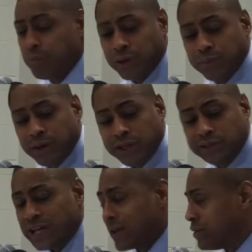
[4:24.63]
but
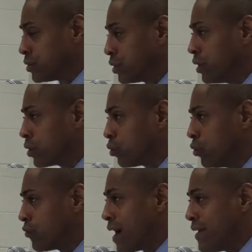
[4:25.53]
he's got into a good
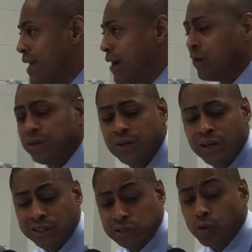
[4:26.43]
groove right now, and
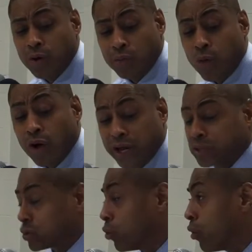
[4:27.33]
he's doing more
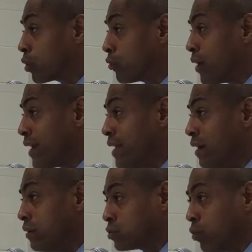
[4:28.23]
extra work right
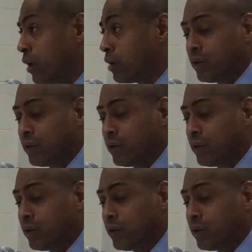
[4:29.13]
now as well.